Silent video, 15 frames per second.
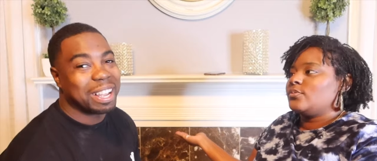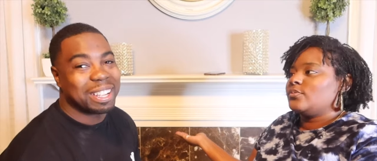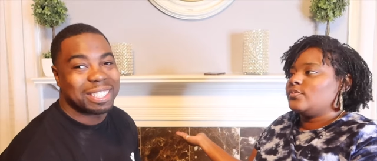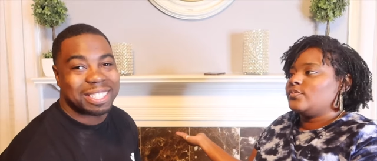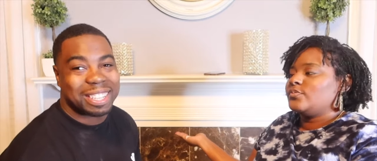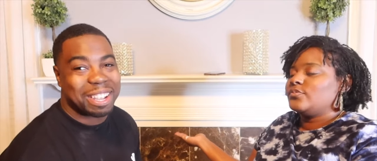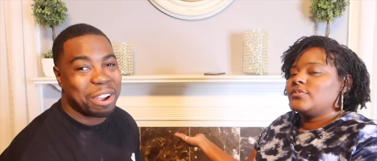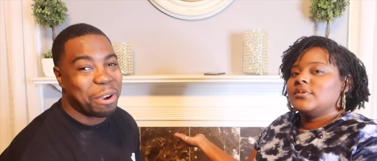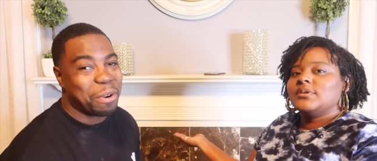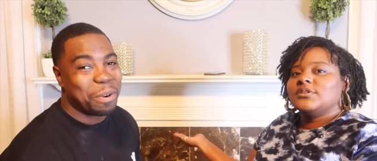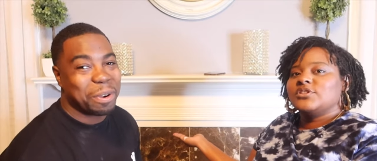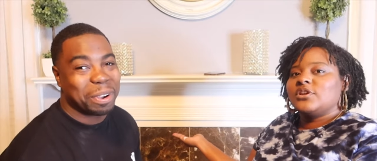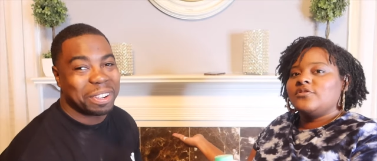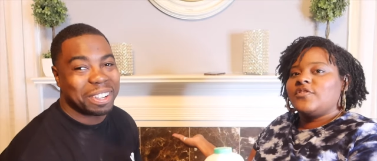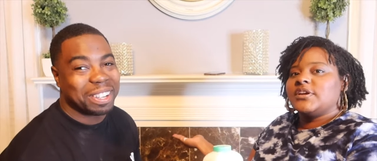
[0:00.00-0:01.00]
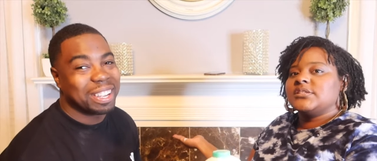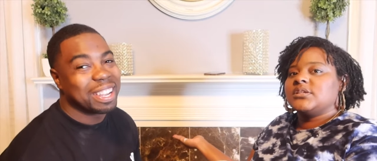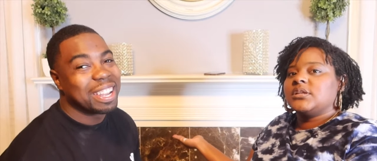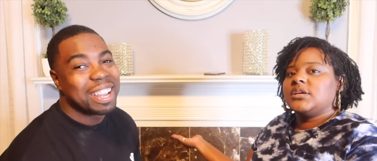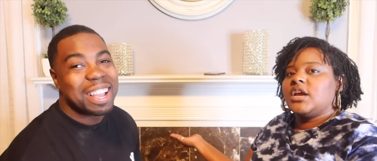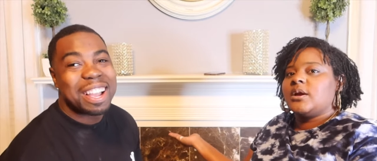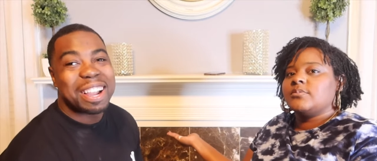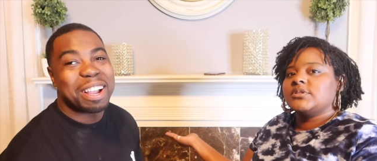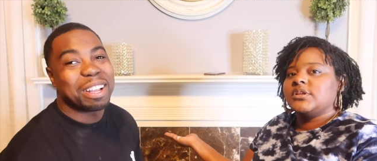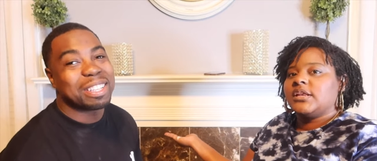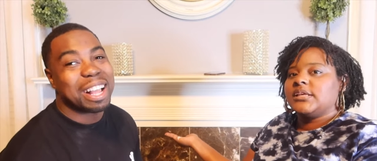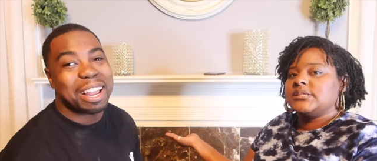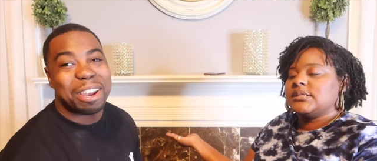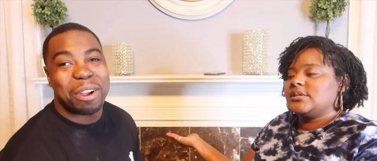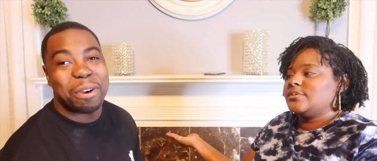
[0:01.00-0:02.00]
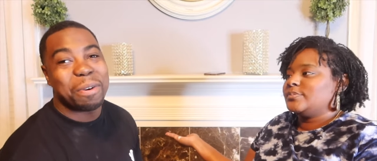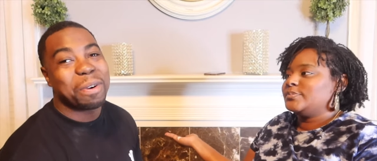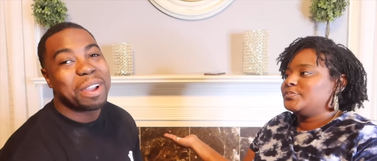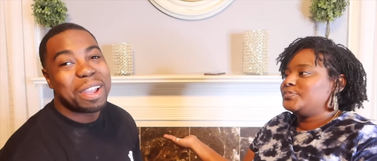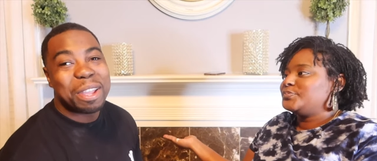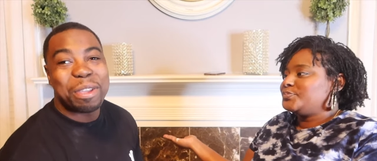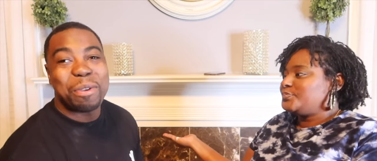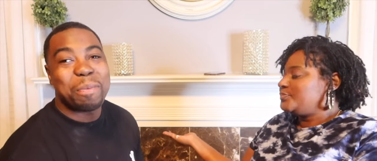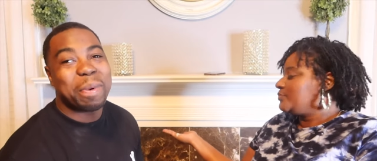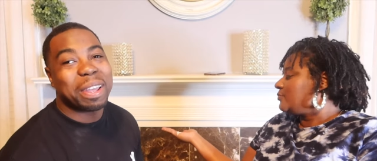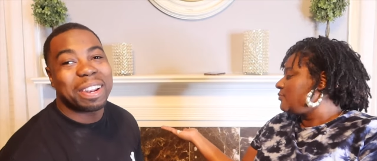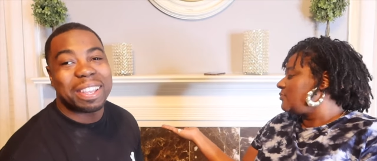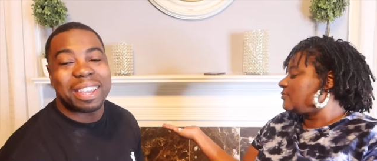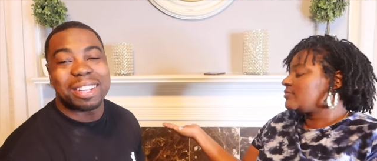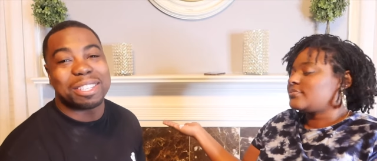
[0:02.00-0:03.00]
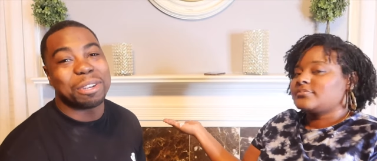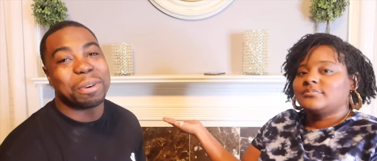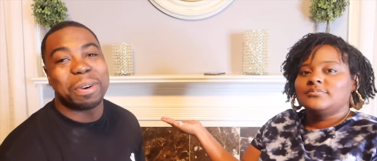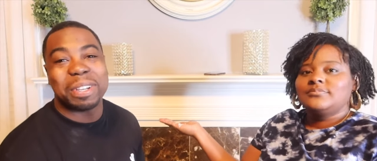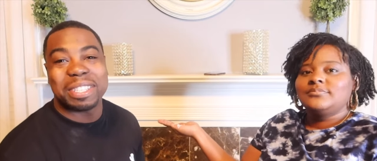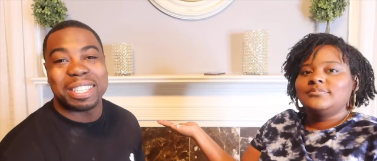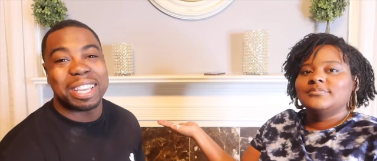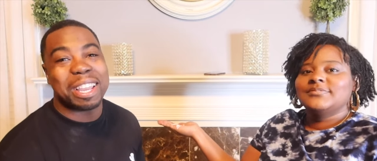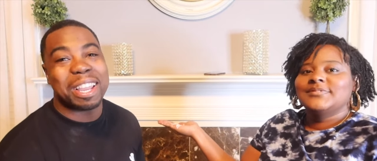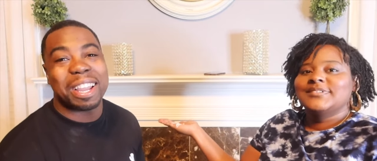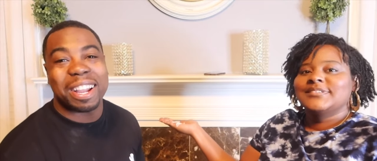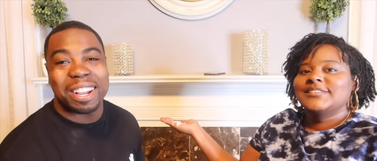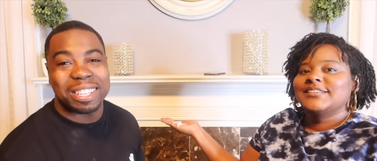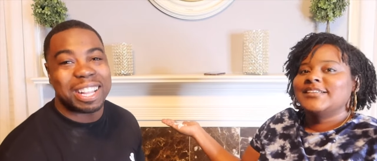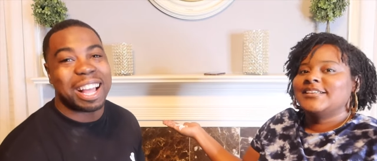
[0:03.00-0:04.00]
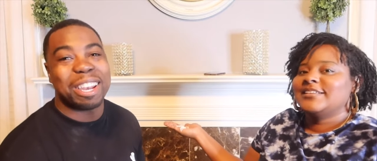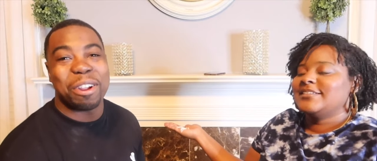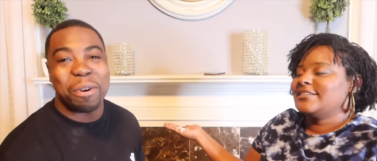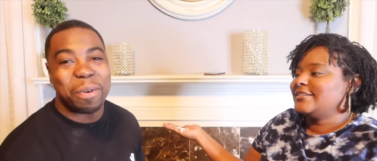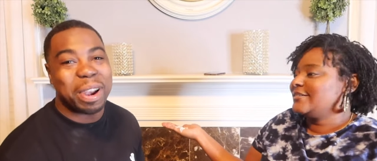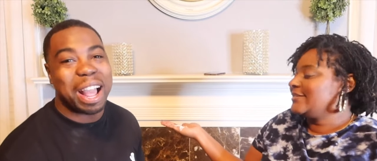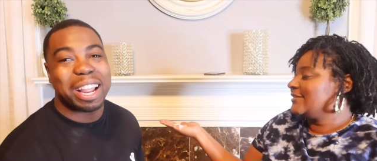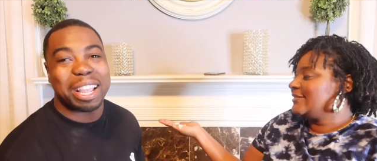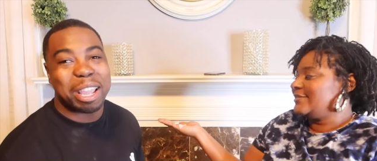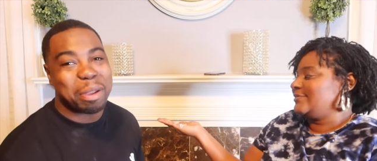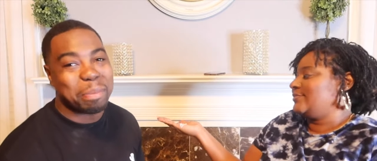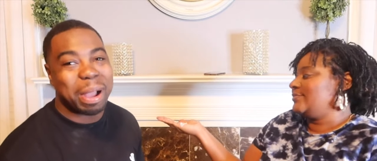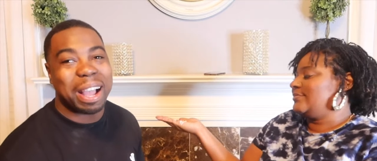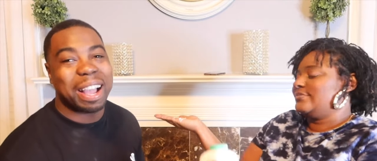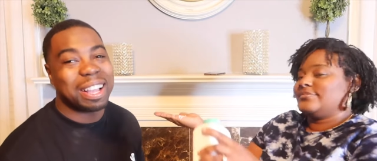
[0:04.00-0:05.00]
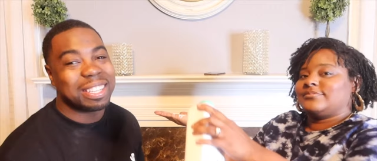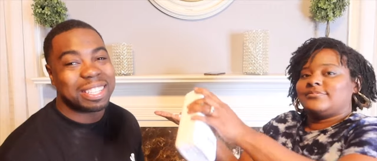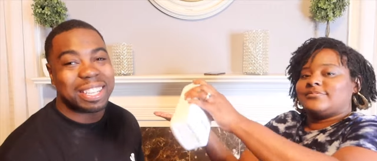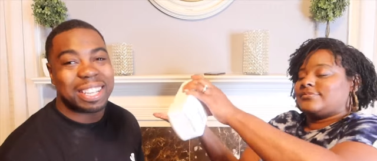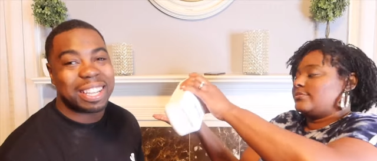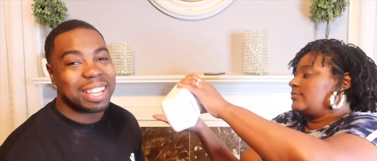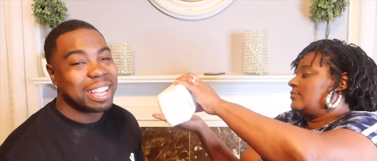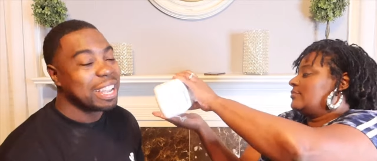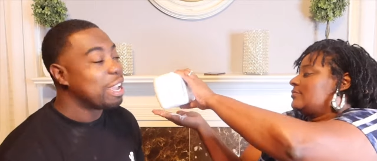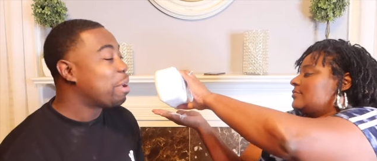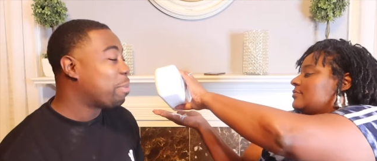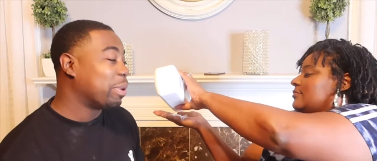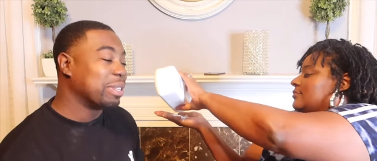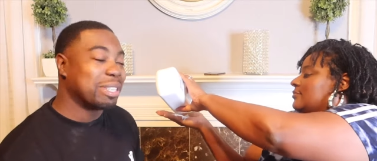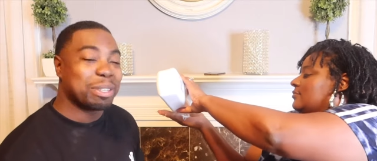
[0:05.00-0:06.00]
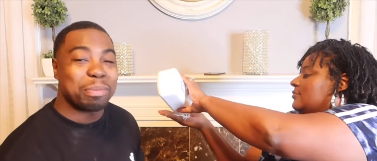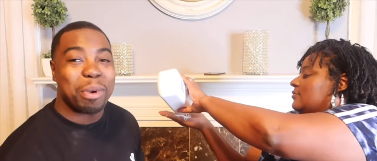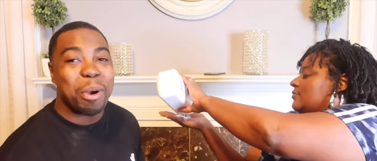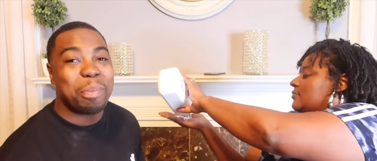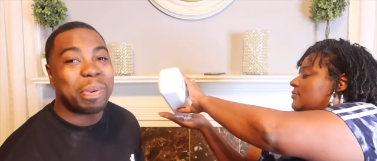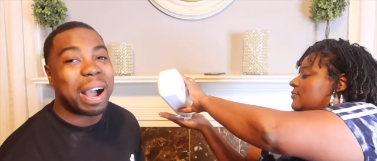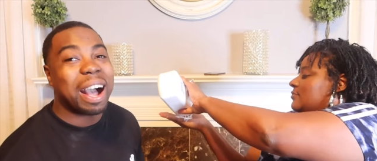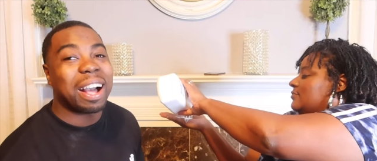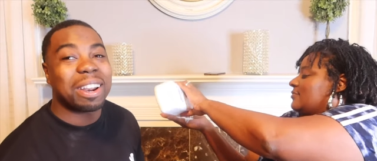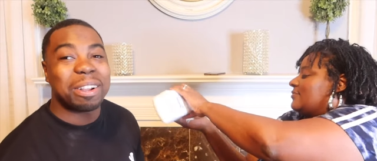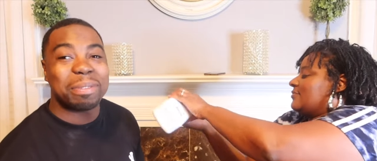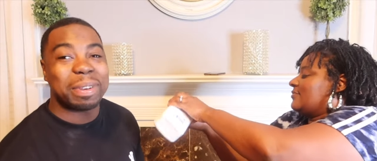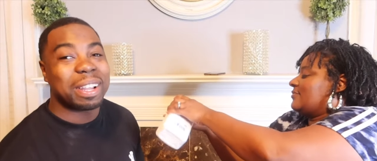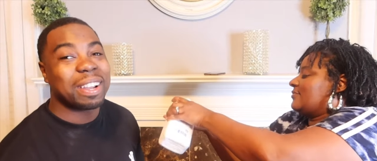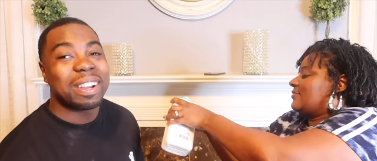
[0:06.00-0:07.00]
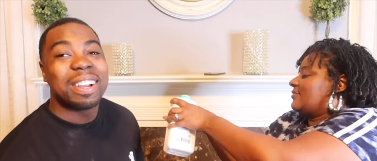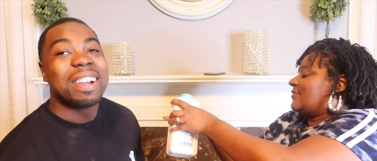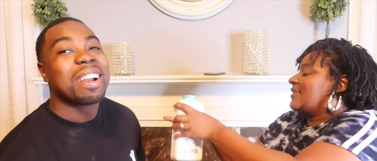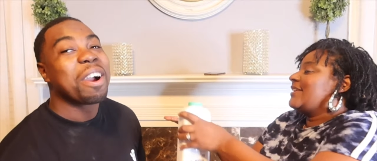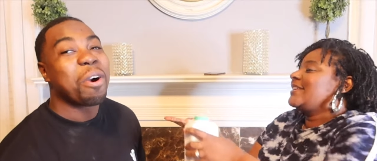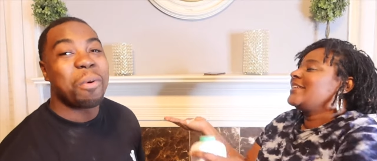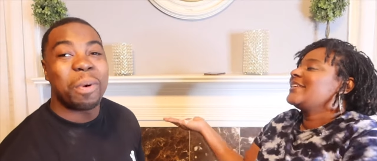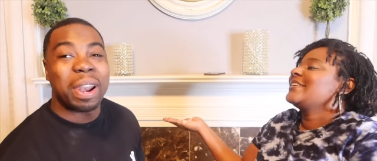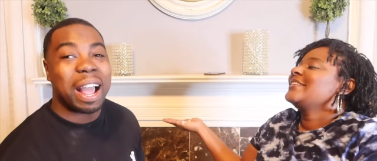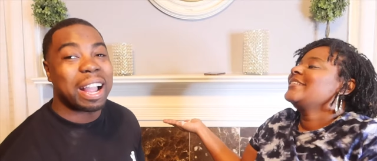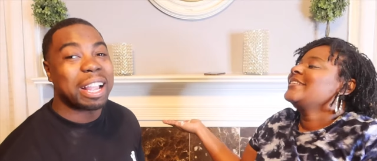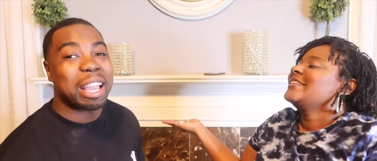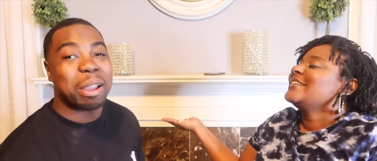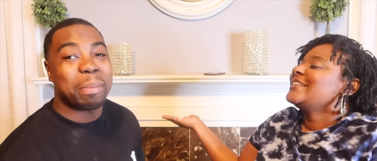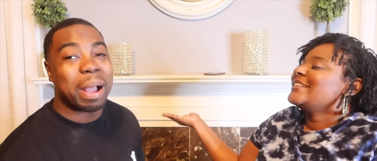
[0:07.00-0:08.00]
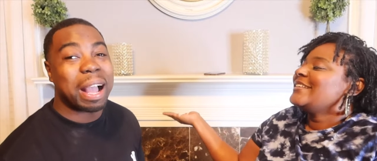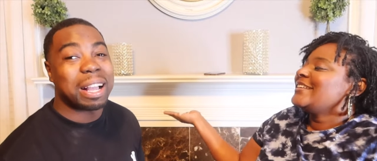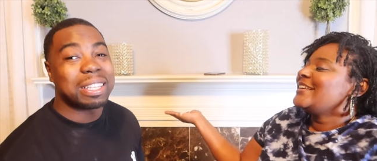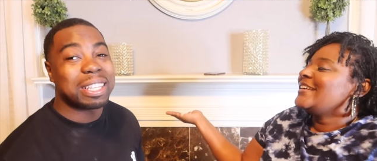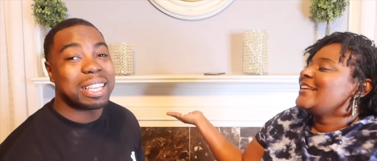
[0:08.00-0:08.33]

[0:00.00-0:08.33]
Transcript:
Speaker 1: Let's go. Turn your face to the camera. Cause so I know you better get yours in. Cause I know when I get mine in, put some more pot up there. Cause when I get mine